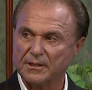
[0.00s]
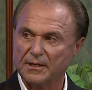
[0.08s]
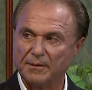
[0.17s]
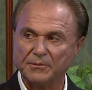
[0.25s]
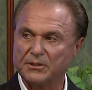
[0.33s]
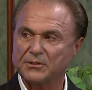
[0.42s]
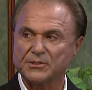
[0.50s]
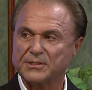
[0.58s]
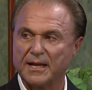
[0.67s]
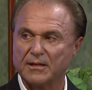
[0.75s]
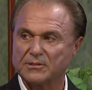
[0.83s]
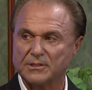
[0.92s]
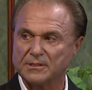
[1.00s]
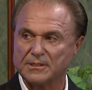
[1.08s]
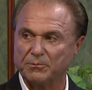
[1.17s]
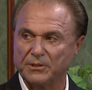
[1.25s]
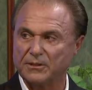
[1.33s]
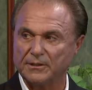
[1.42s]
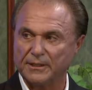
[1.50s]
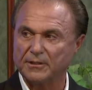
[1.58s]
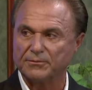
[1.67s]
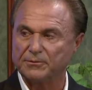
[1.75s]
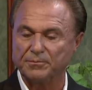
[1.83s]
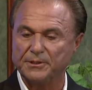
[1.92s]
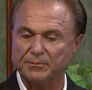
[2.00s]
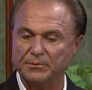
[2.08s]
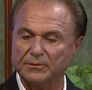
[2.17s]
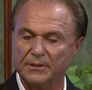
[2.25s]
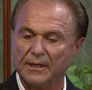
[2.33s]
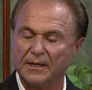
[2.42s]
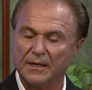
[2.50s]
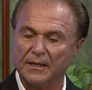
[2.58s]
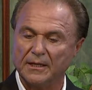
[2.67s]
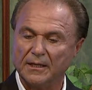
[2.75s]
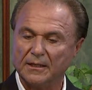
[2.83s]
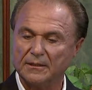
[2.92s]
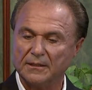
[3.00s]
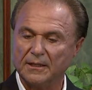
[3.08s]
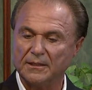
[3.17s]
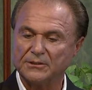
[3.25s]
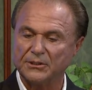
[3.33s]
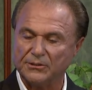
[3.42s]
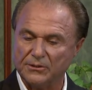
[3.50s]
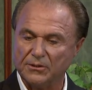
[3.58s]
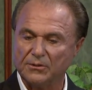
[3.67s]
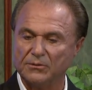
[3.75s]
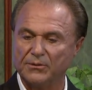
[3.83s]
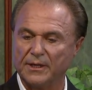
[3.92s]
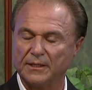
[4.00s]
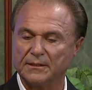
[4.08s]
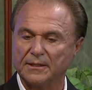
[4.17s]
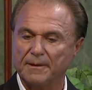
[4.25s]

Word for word: I mean, there's thousands that we don't hear from people. And, and to know that